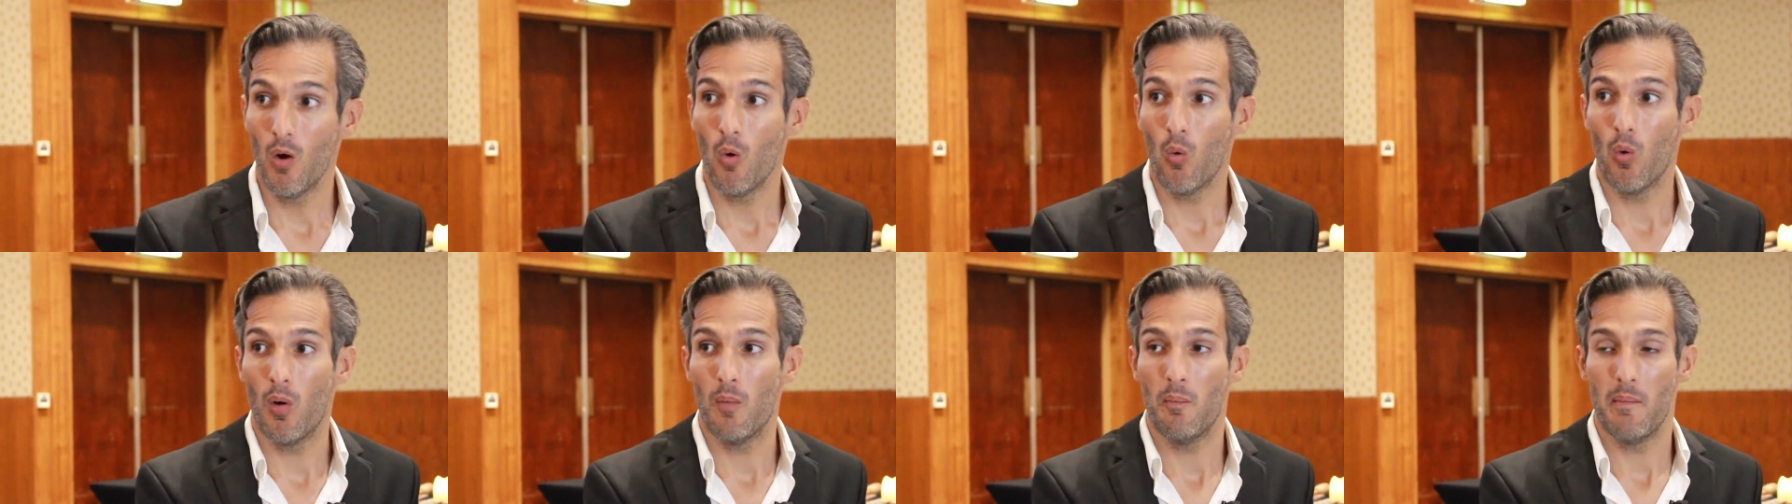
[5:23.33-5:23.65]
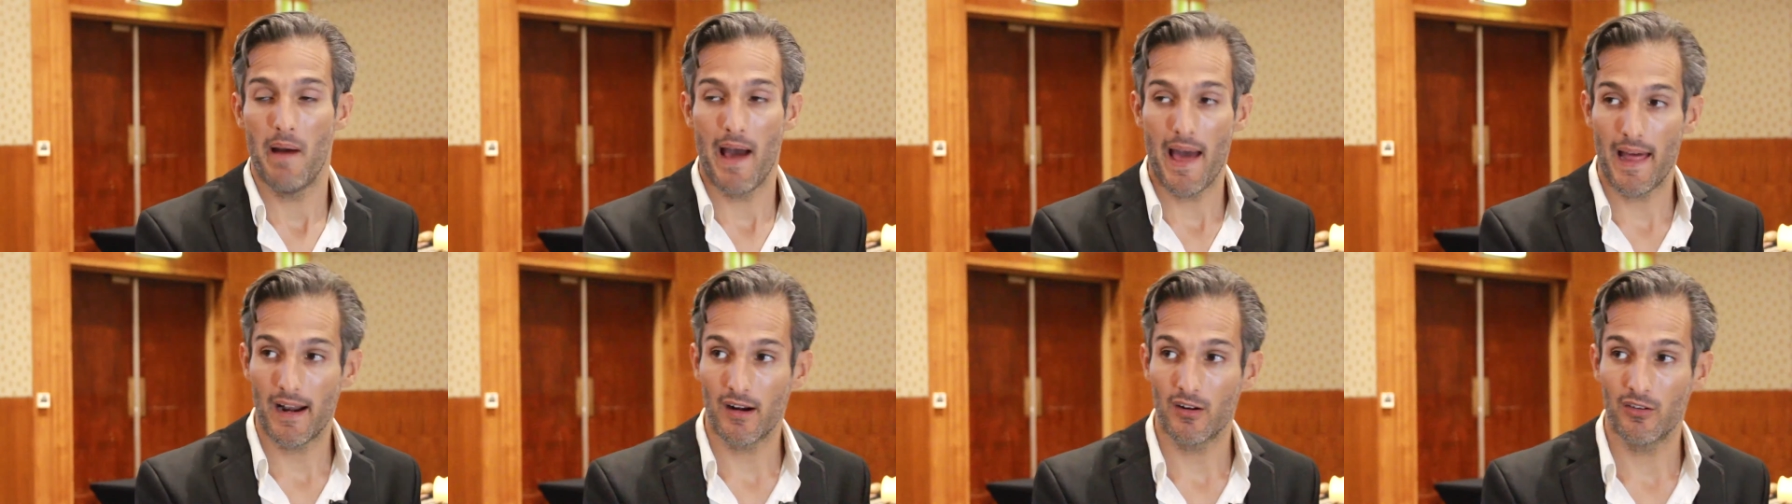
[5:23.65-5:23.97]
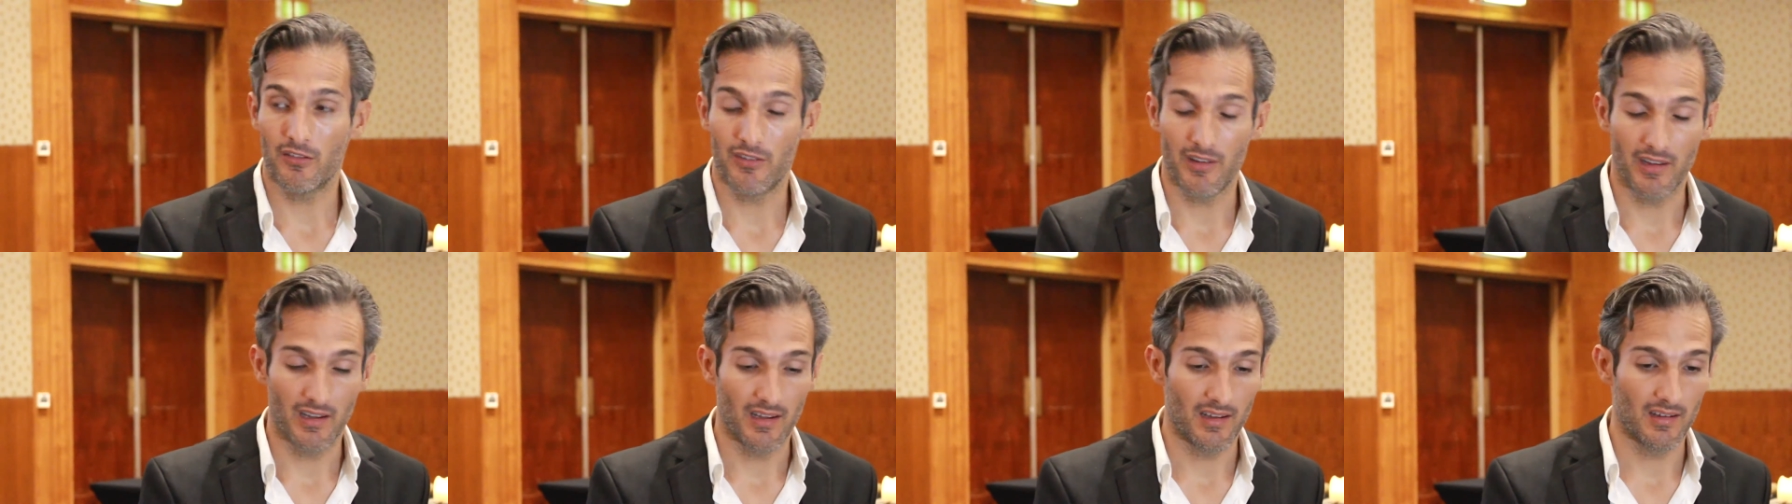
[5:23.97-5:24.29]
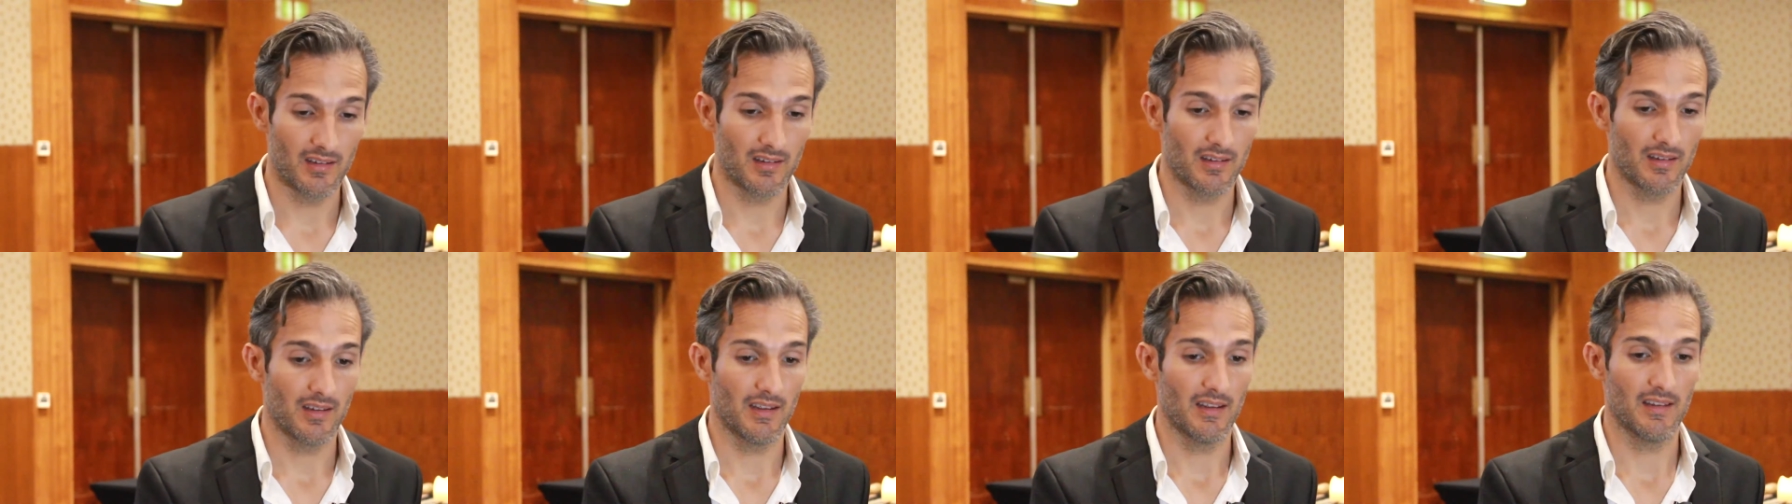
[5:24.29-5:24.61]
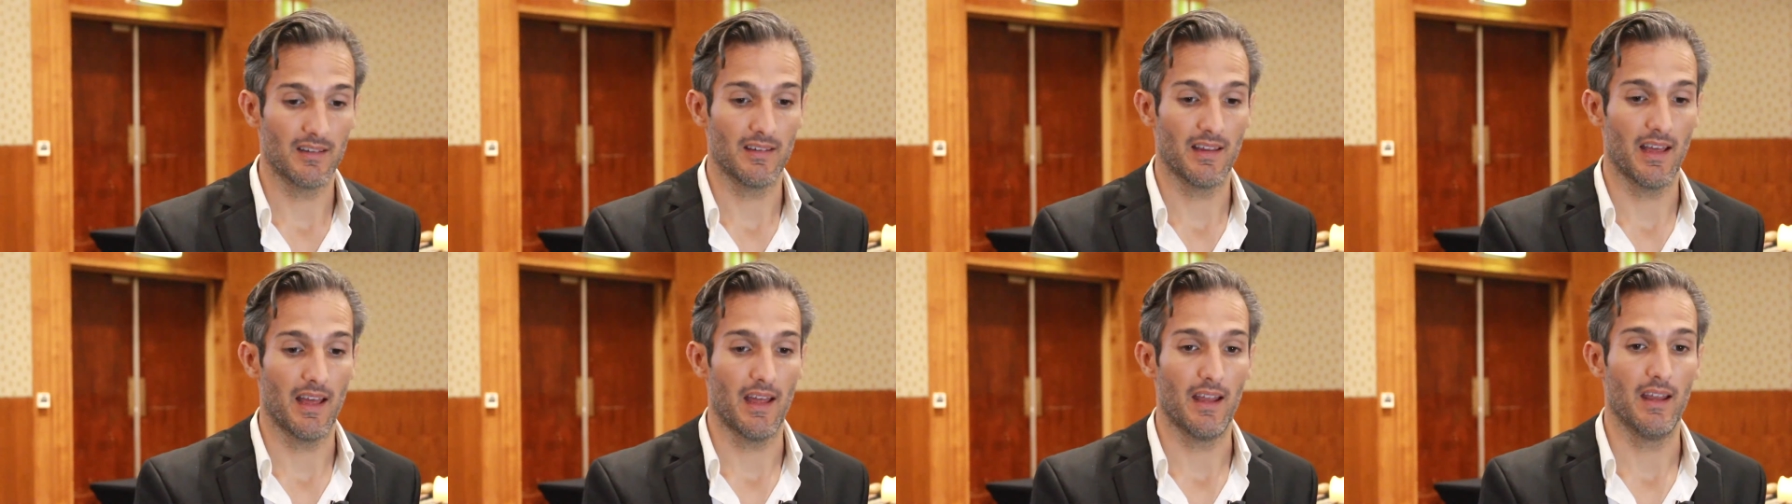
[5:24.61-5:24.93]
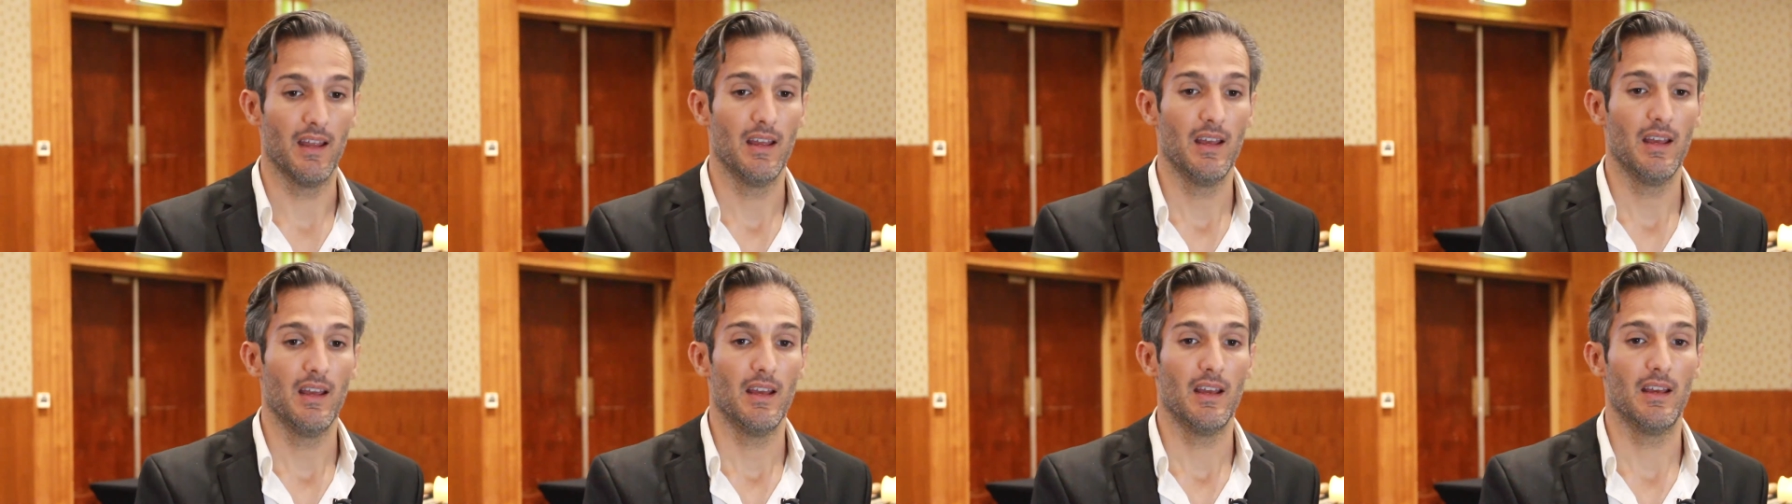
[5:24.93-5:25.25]
What matters is
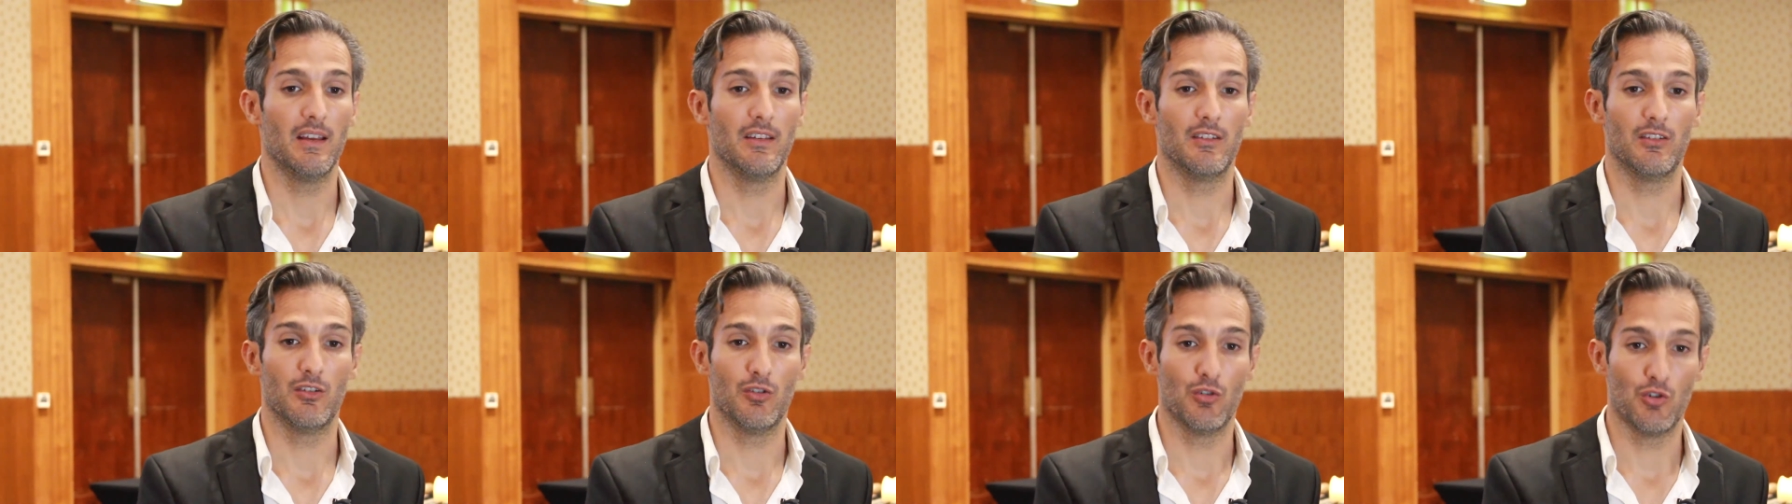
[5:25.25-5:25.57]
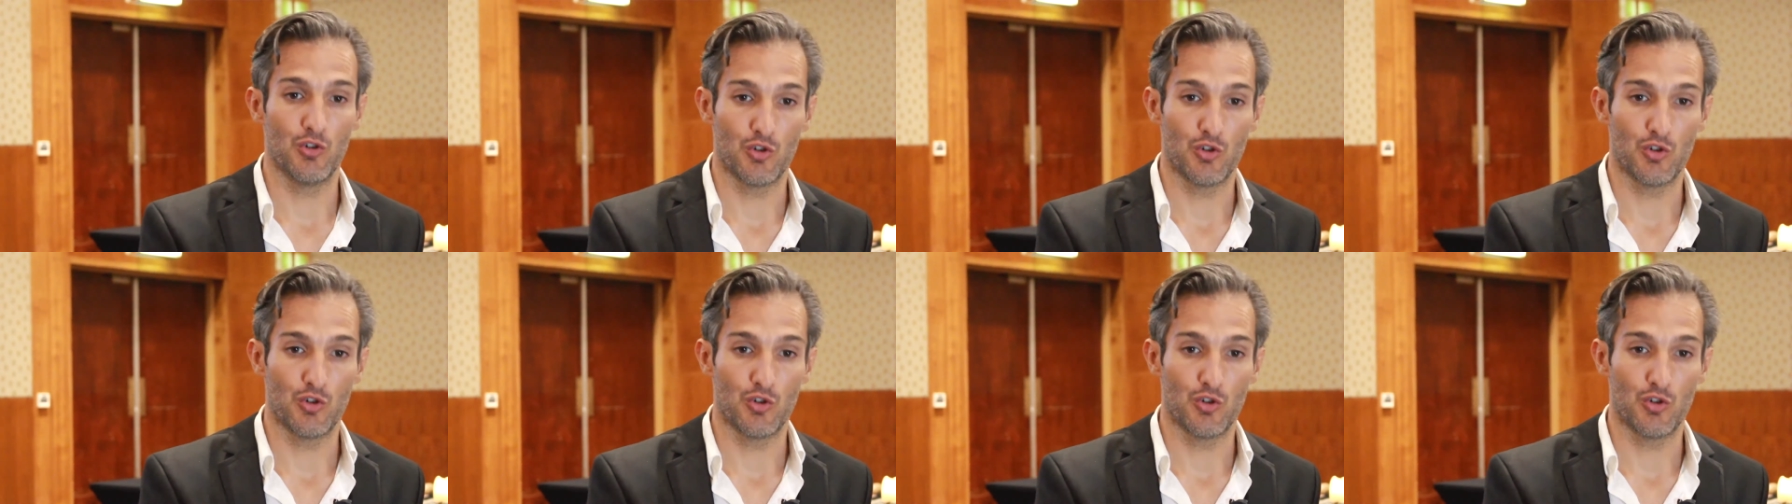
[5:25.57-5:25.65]
you